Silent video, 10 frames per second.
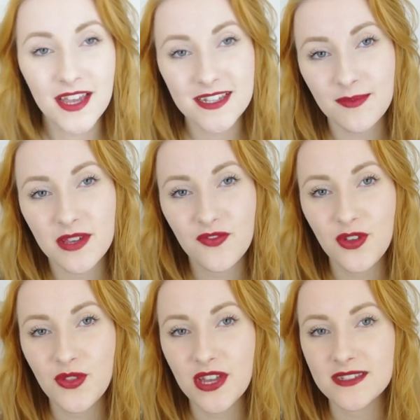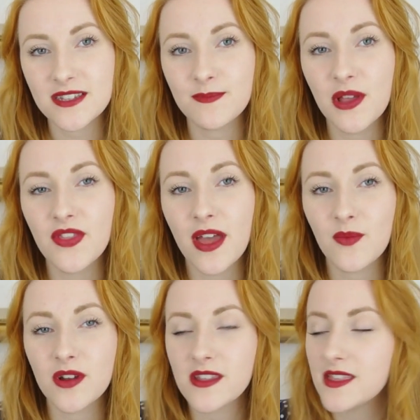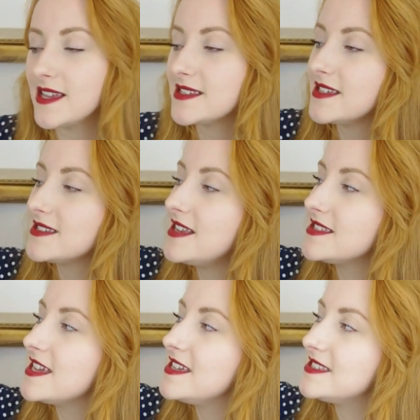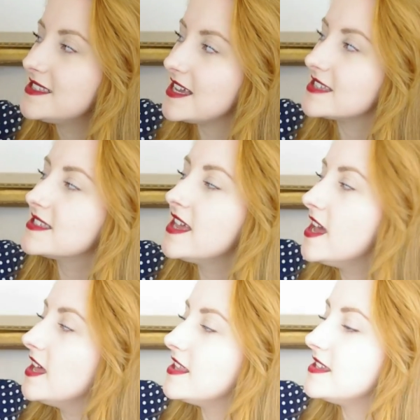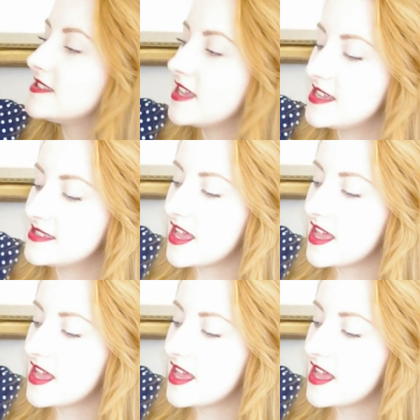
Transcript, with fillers: They sent me a few things this month and one of the things they sent is this. This is